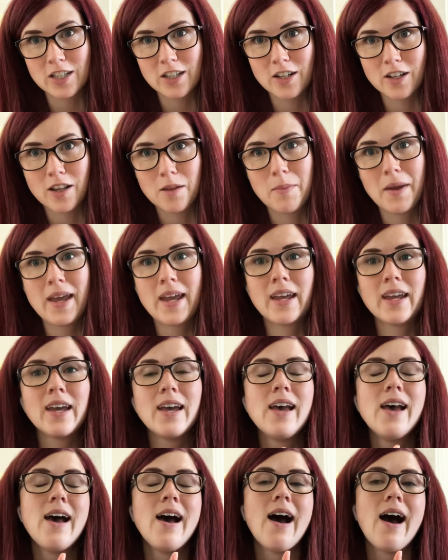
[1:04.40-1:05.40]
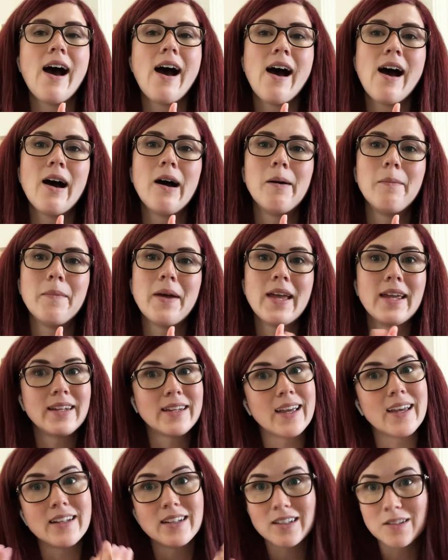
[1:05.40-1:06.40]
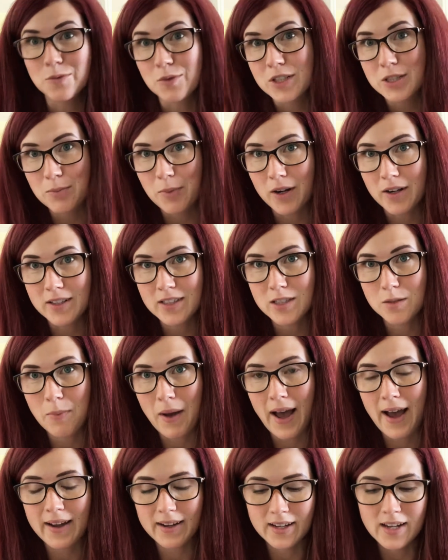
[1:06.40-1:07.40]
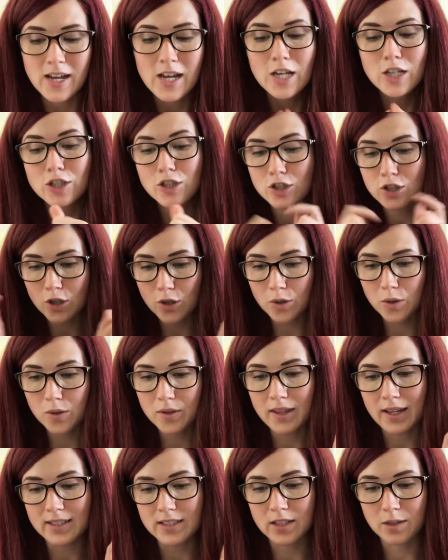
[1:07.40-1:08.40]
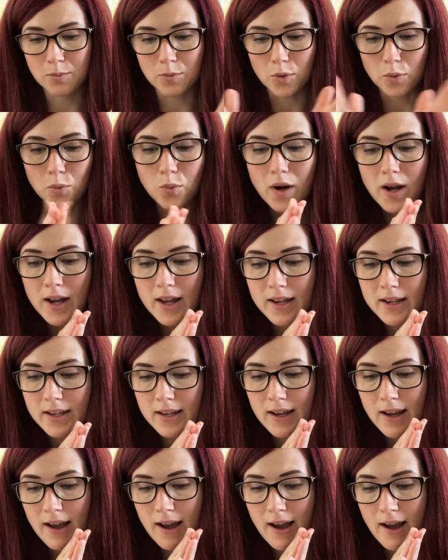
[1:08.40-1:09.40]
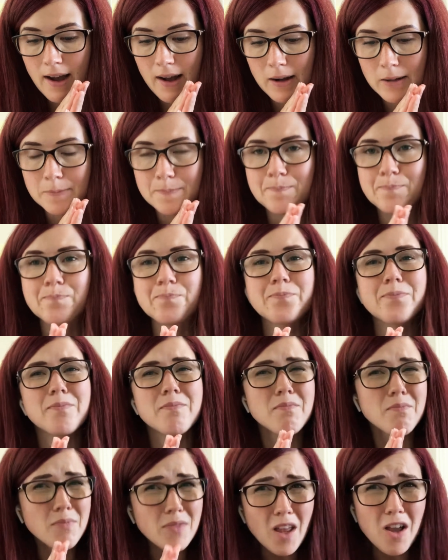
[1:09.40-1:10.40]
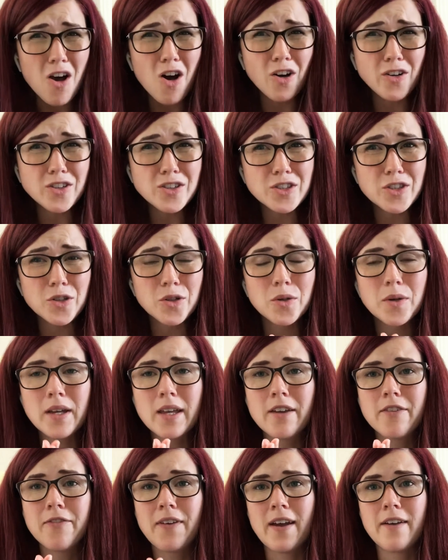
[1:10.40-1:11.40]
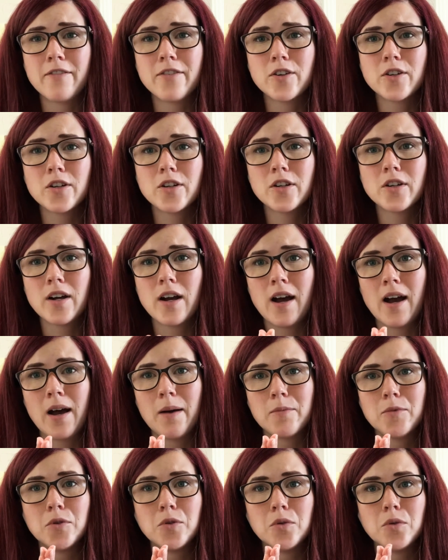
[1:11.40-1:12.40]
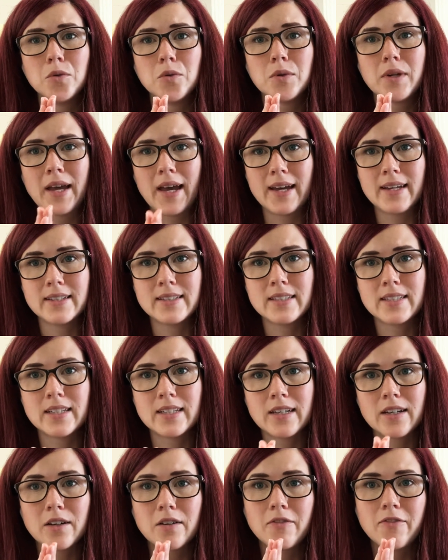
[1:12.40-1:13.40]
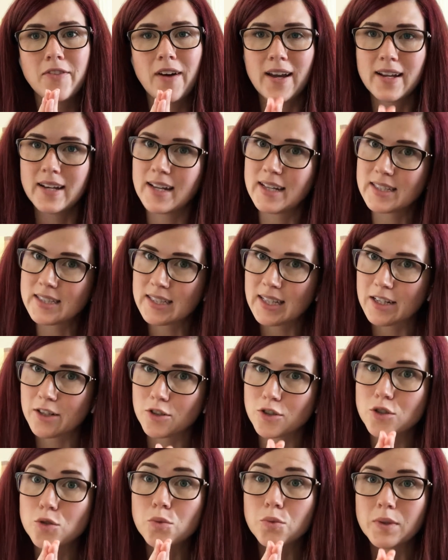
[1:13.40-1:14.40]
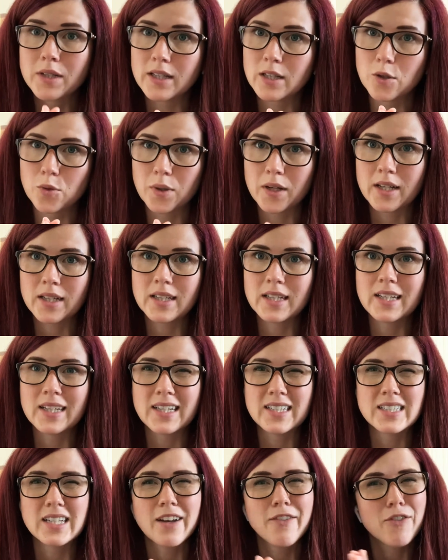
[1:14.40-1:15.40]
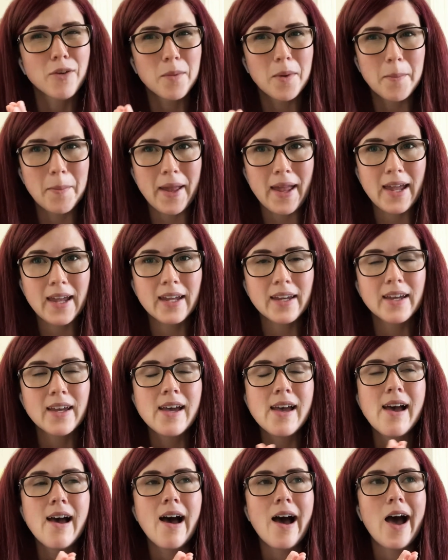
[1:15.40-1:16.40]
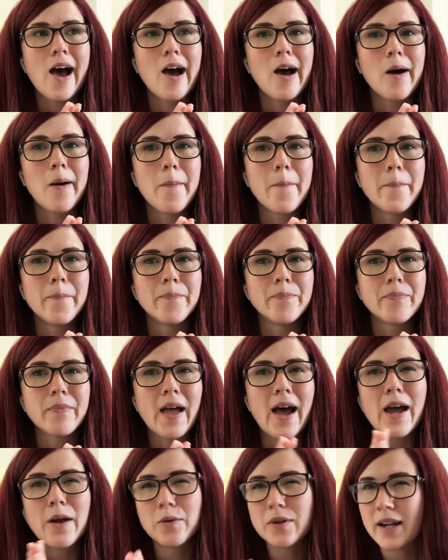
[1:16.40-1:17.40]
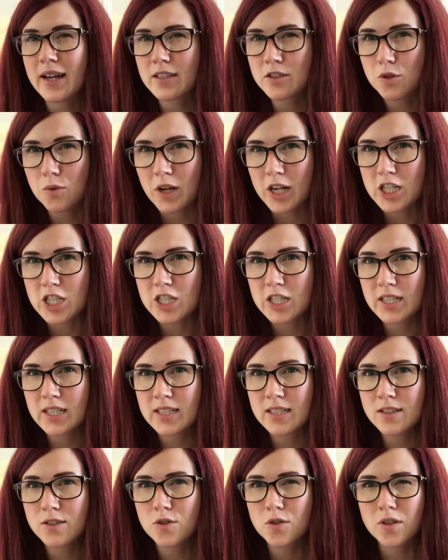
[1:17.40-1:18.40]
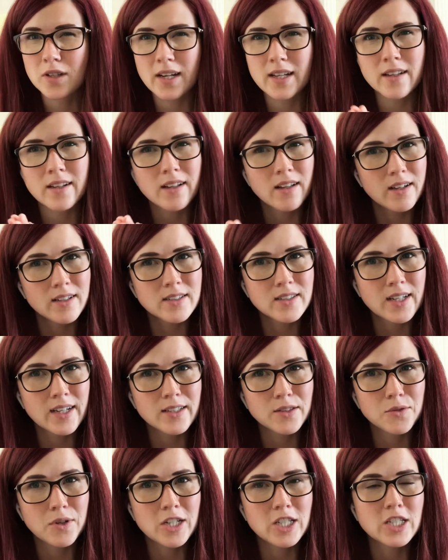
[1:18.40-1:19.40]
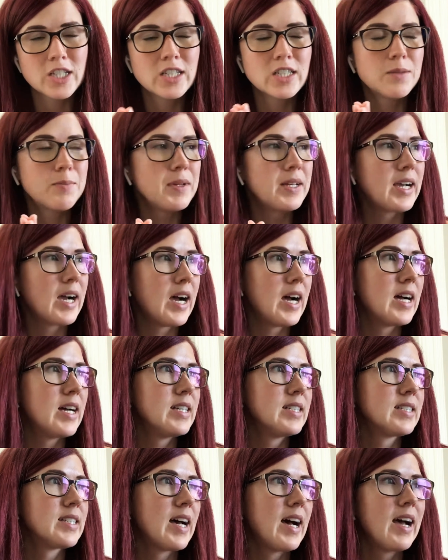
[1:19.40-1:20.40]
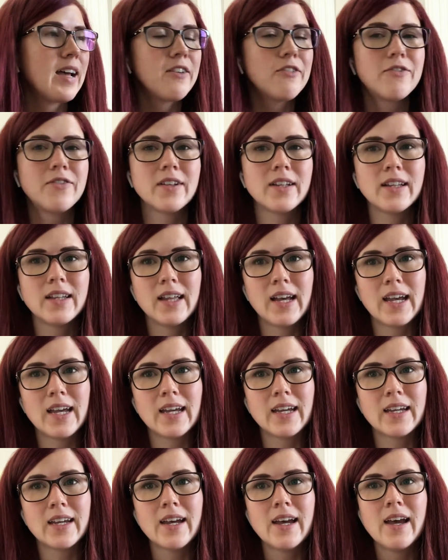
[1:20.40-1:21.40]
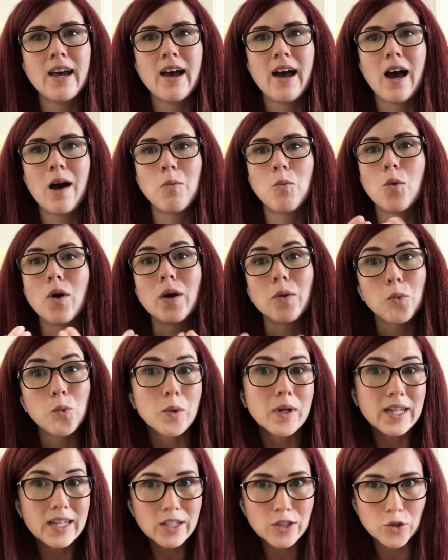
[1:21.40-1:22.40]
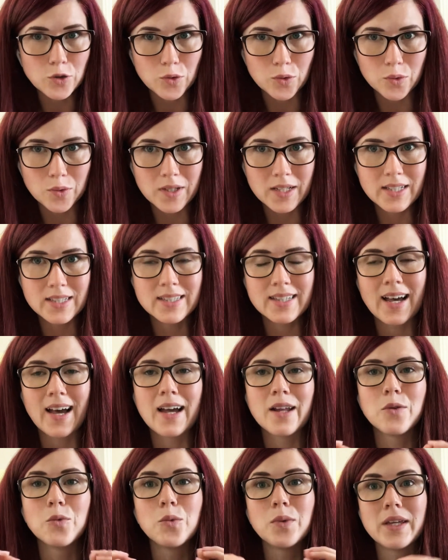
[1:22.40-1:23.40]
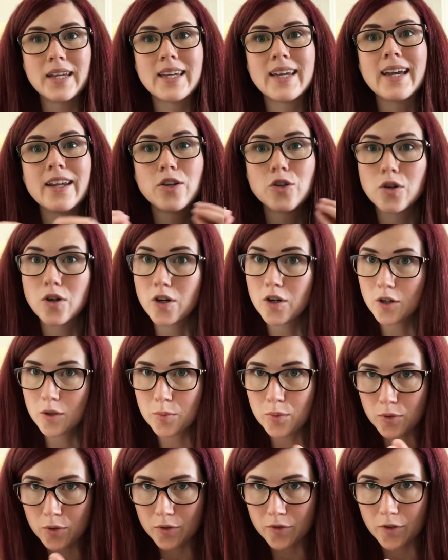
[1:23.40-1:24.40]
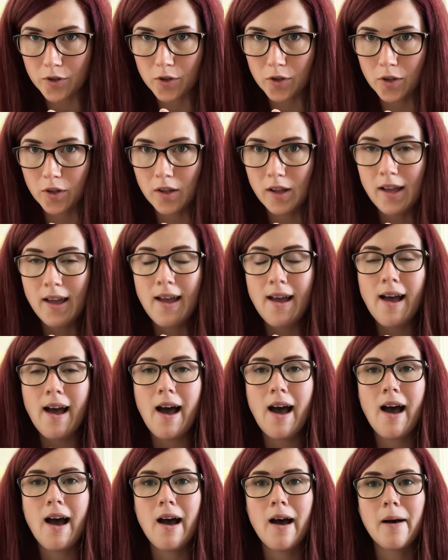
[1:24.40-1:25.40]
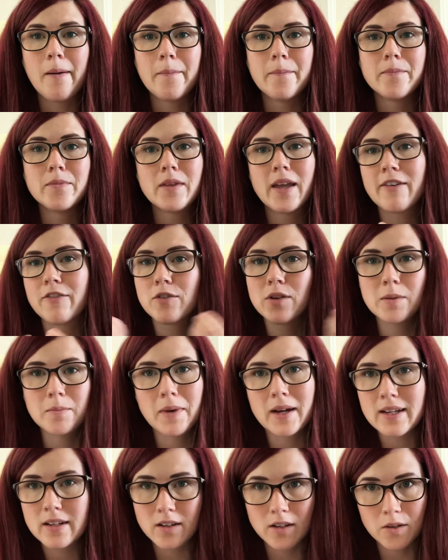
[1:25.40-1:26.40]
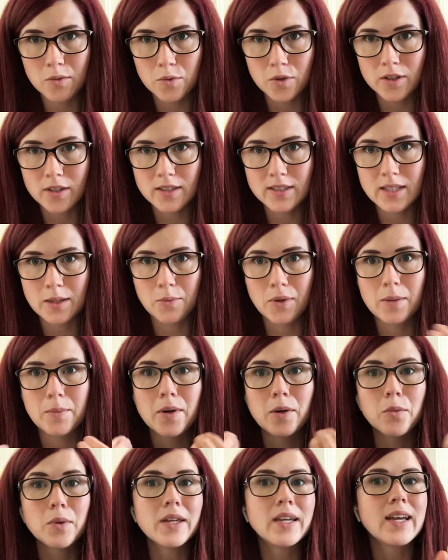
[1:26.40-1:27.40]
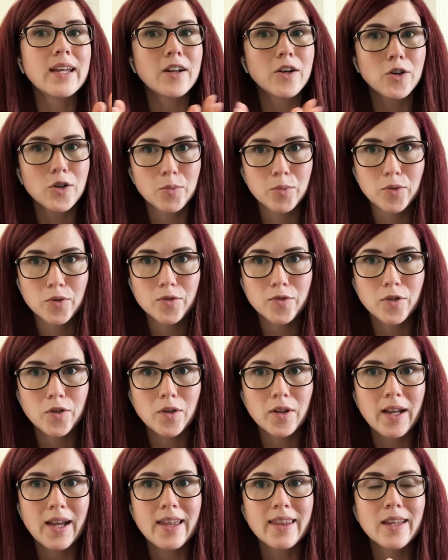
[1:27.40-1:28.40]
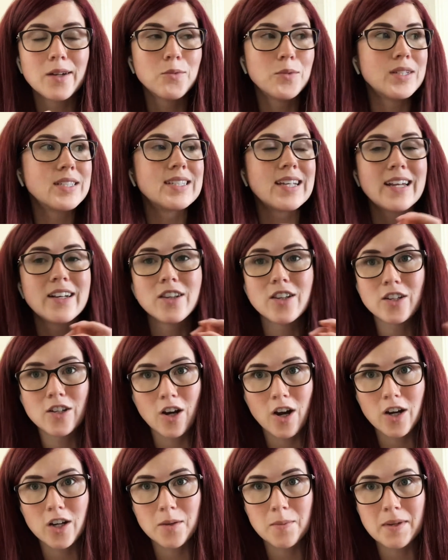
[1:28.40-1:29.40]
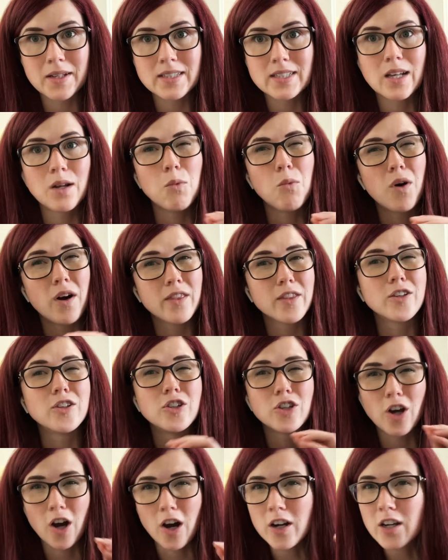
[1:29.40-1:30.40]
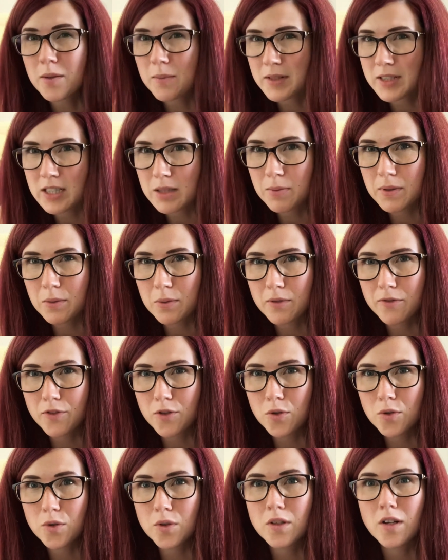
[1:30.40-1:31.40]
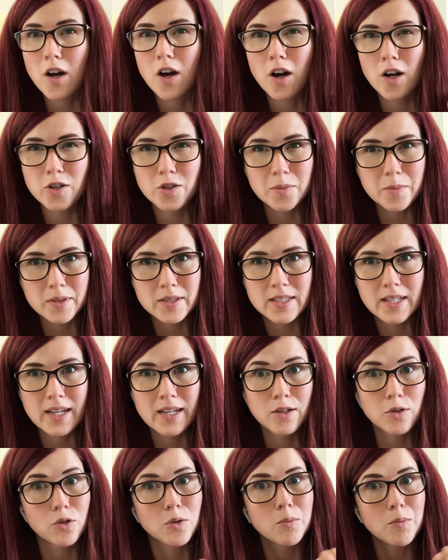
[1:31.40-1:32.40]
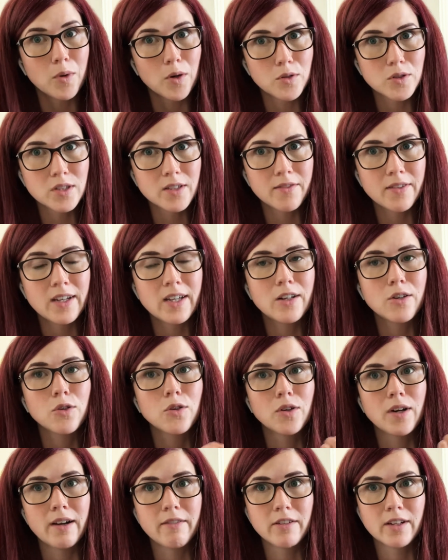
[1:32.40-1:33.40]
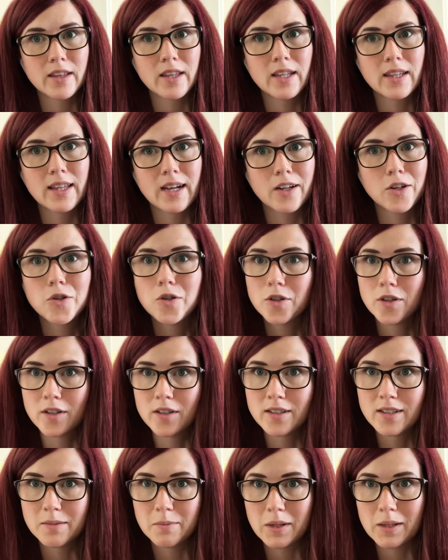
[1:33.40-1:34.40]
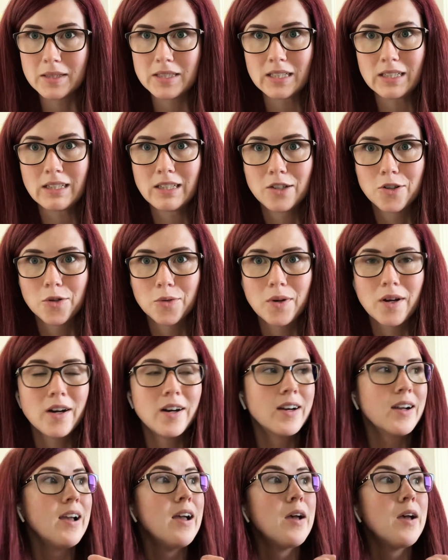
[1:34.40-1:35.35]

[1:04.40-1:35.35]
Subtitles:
to the bank and get response back. So that's number one. Also, if ever you get finance letters really quickly, let's say from a bank, I would ask questions or get the clients to ask questions, because I feel like what we do is that we get our approval. Everyone might not work the same way, but we get our approval and then we send the documents and want the documents to be reviewed 100% or most of it, or everything that could basically go wrong.